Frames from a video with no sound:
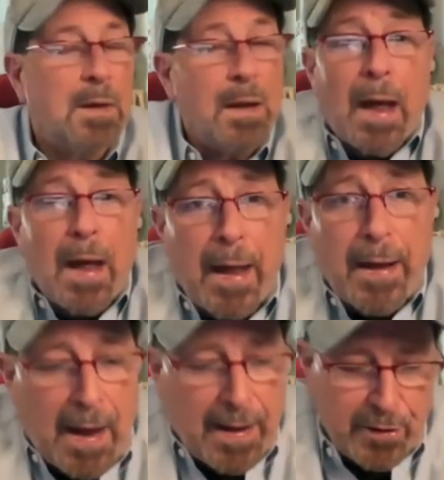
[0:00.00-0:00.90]

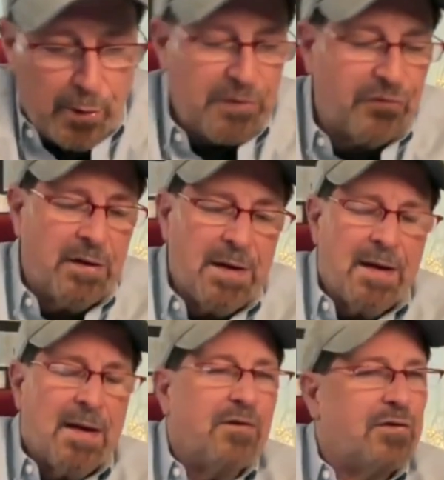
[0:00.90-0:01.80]
I don't know.
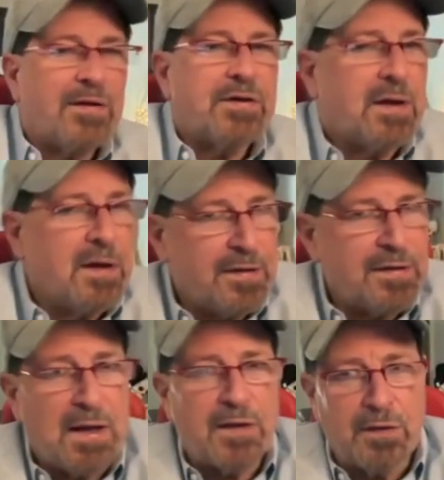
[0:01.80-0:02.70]
He's not done anything
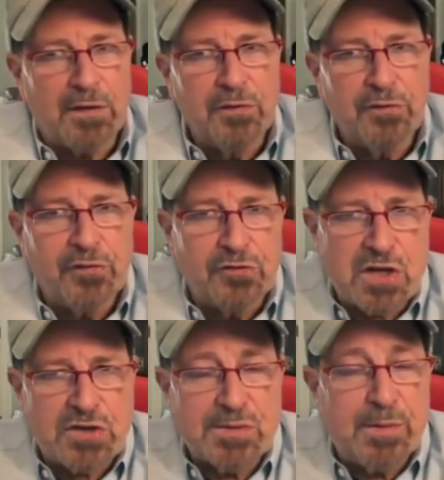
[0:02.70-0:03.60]
yet that
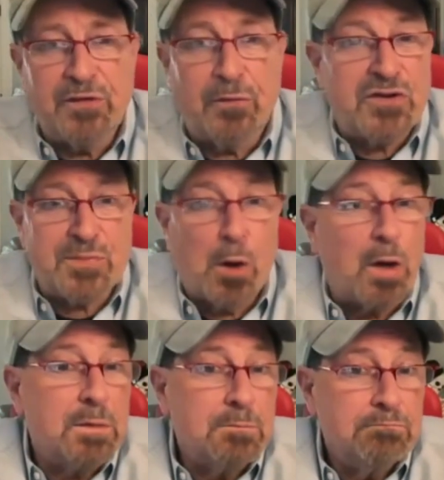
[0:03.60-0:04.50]
suggests to me he's very smart,